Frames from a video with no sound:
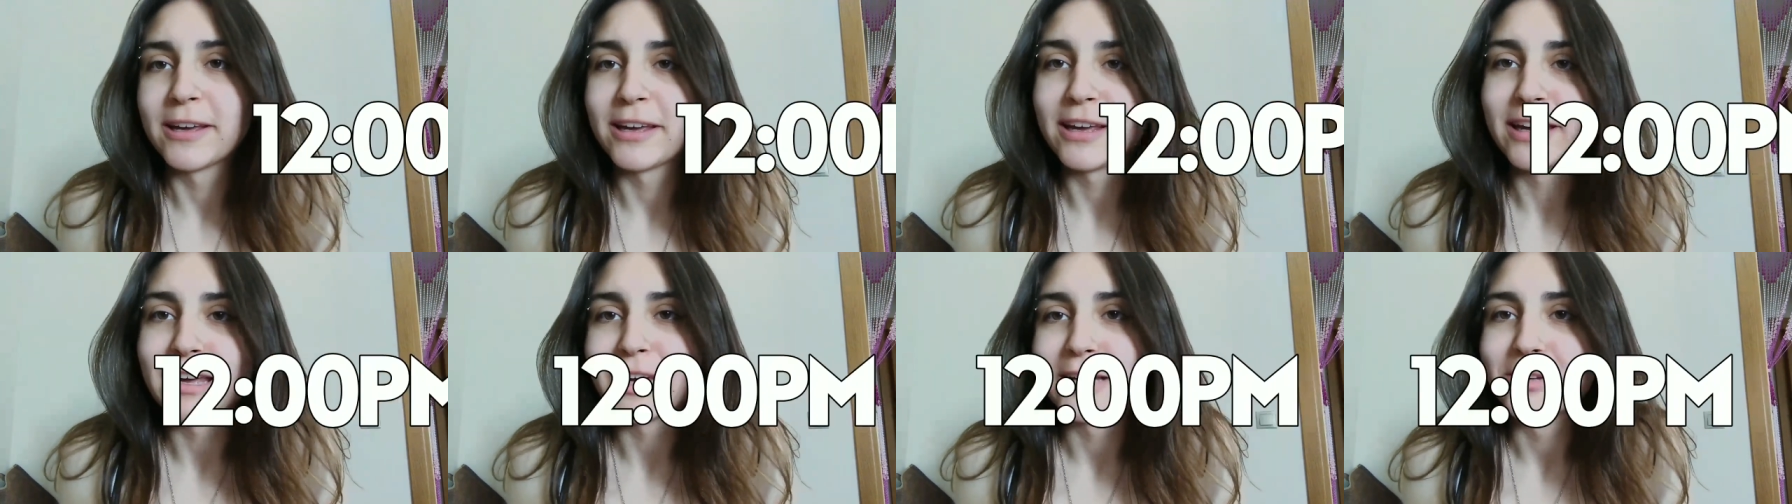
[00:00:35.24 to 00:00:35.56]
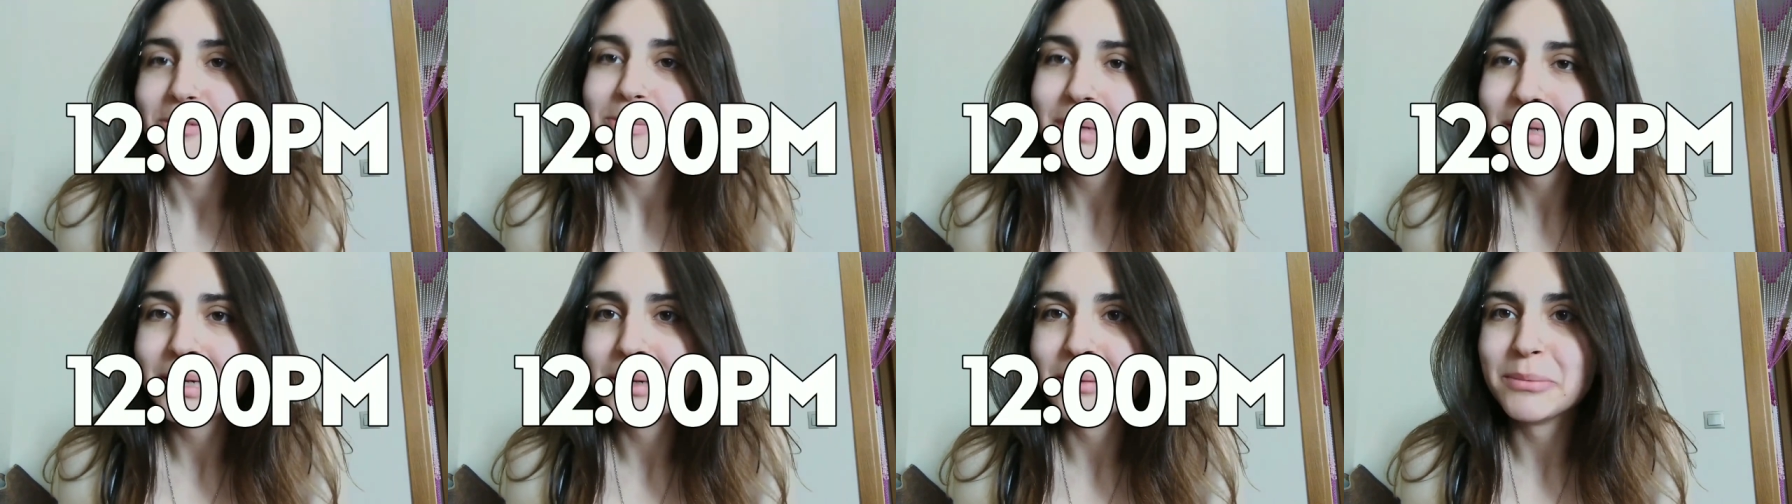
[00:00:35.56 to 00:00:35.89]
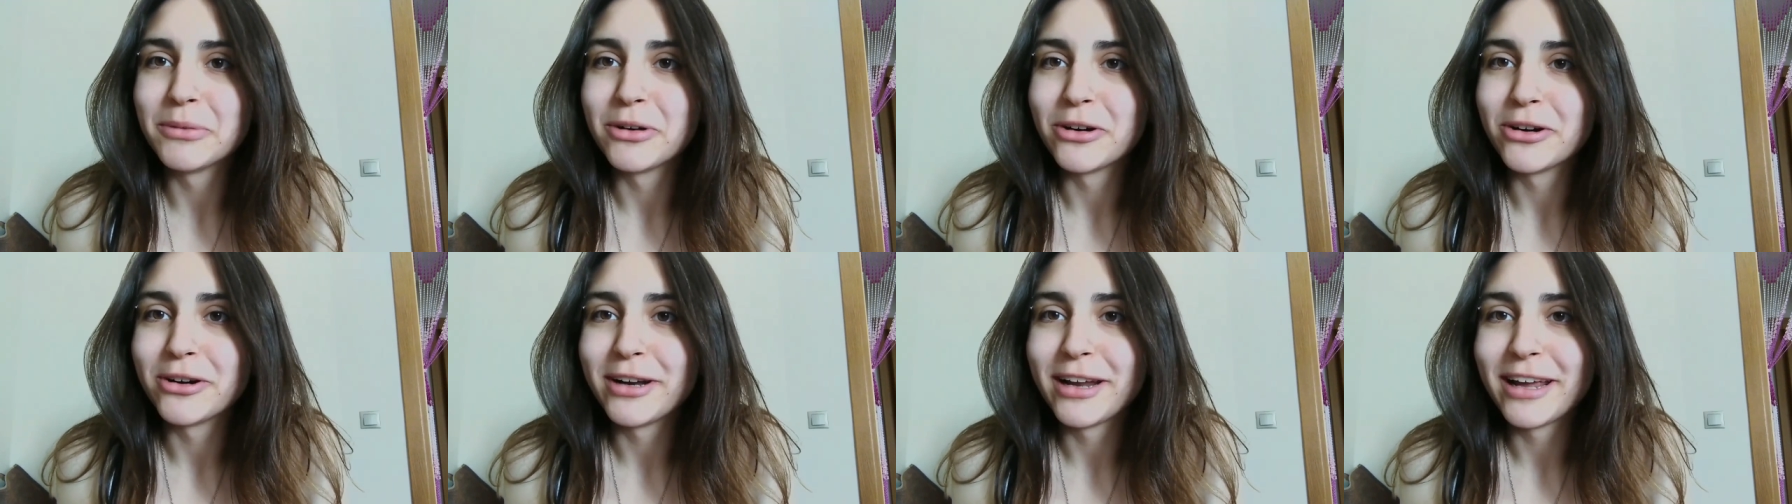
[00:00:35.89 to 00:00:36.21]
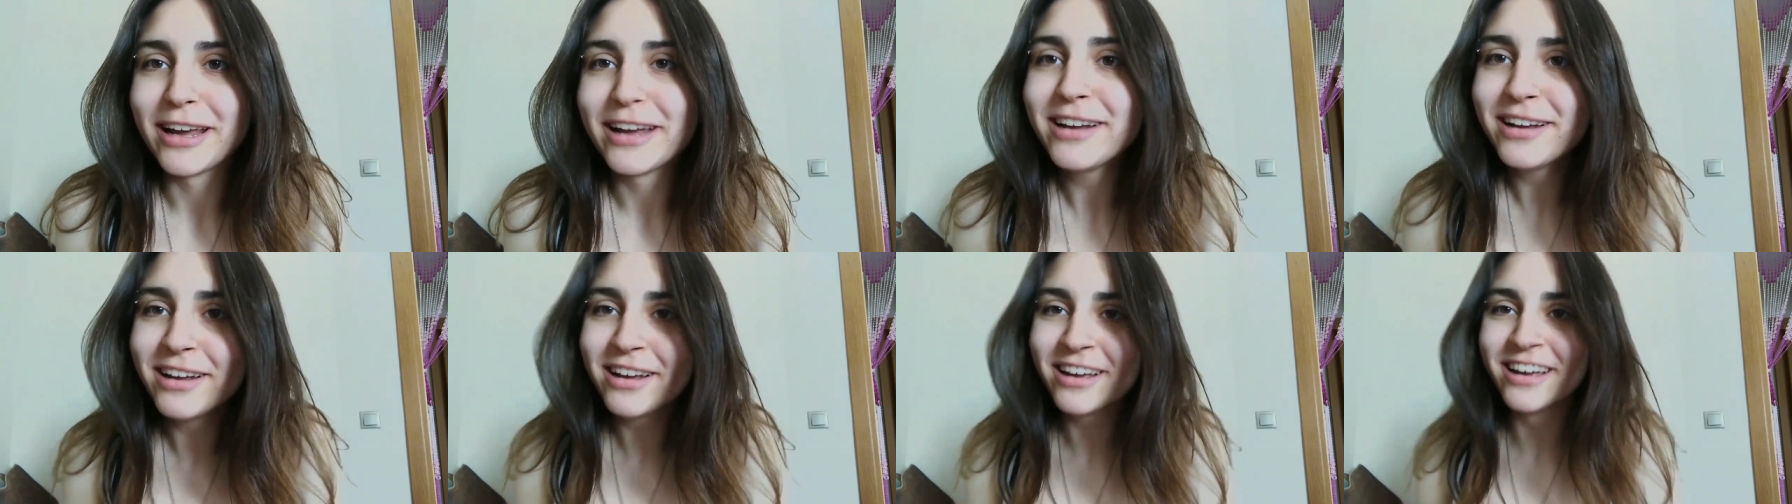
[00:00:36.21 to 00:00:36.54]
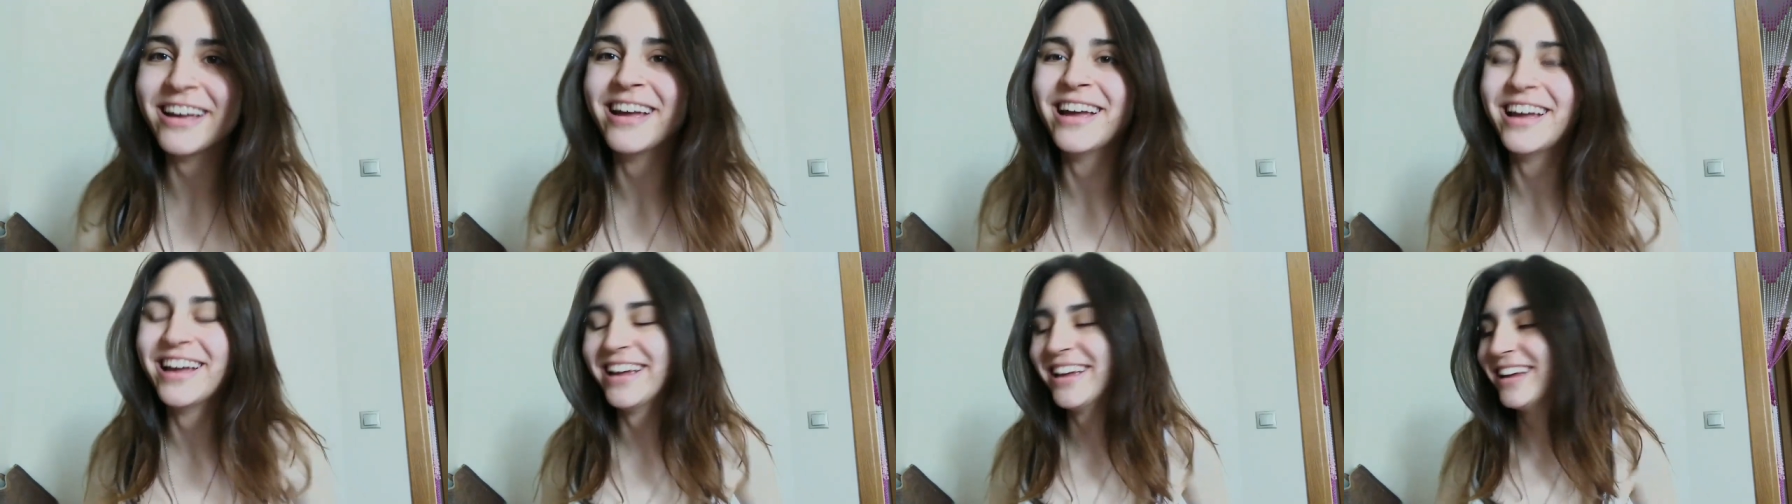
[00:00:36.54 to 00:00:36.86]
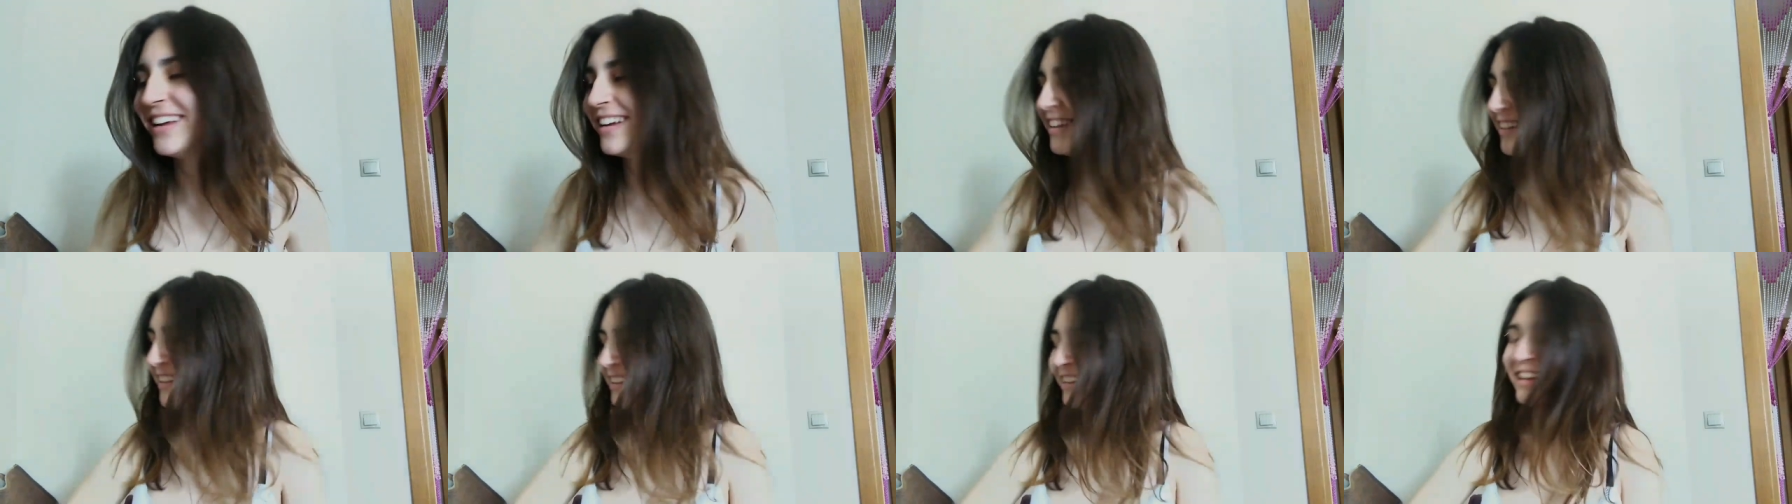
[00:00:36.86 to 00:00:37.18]
p m in the morning.
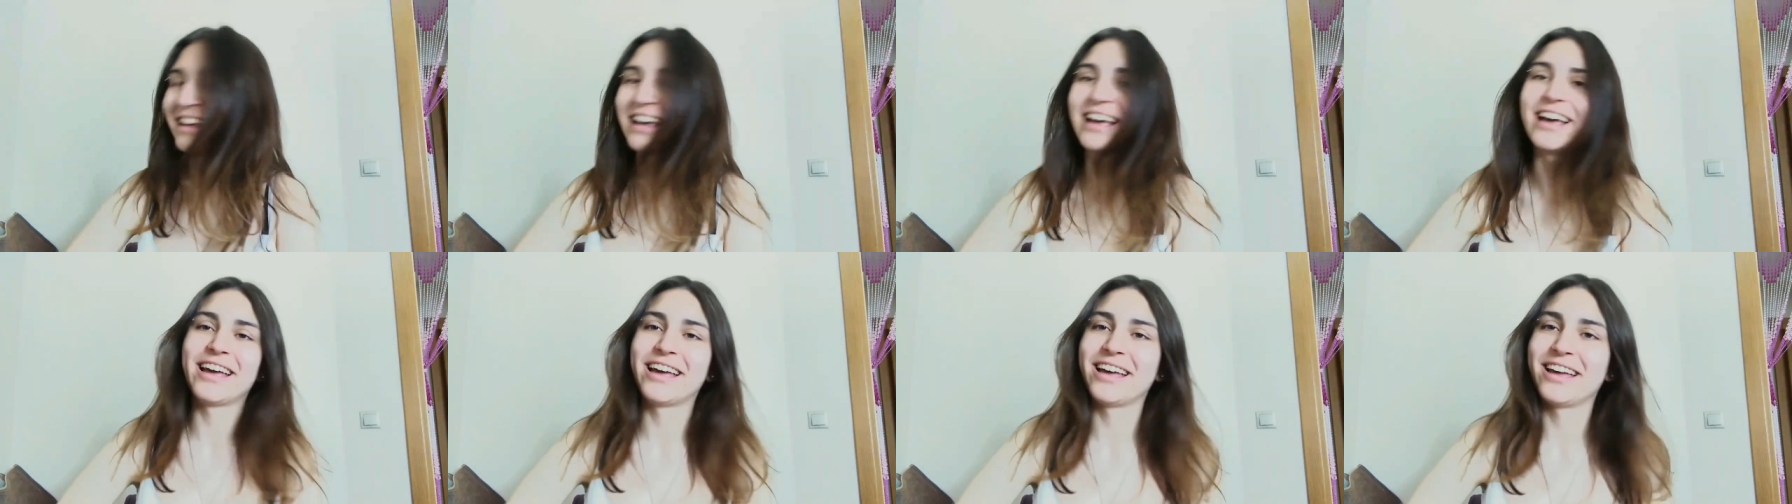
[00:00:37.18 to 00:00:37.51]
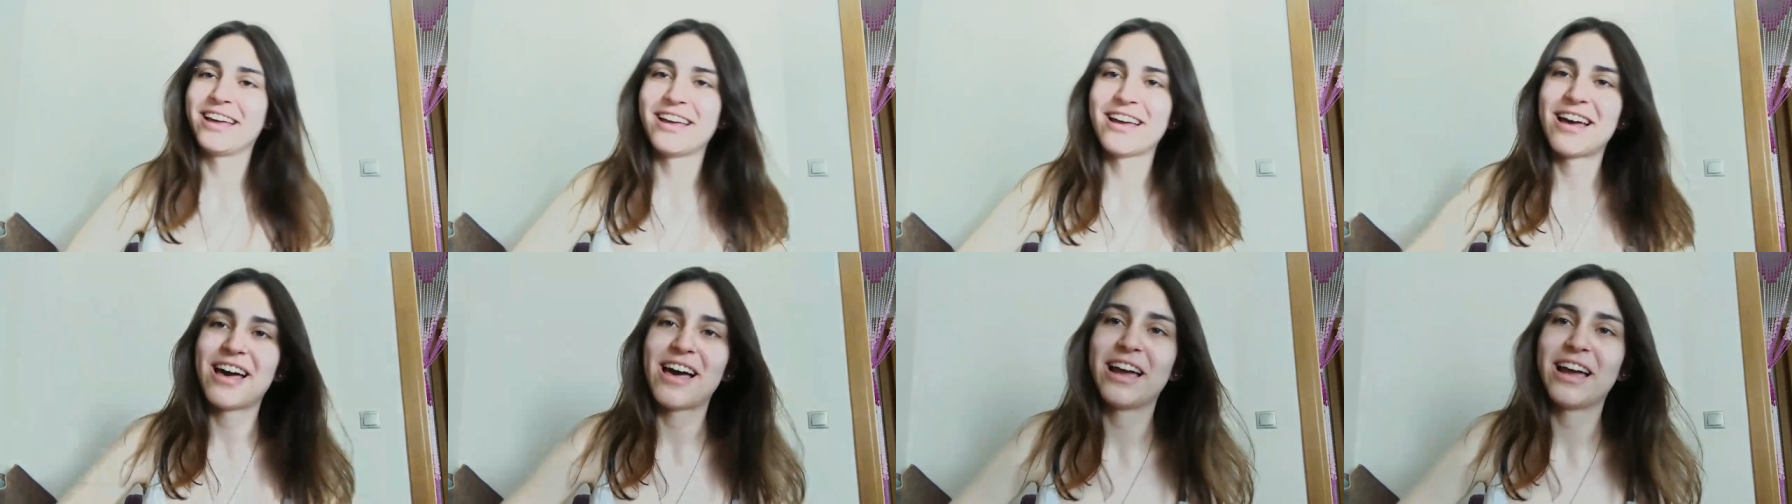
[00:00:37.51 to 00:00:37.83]
yeah, yeah,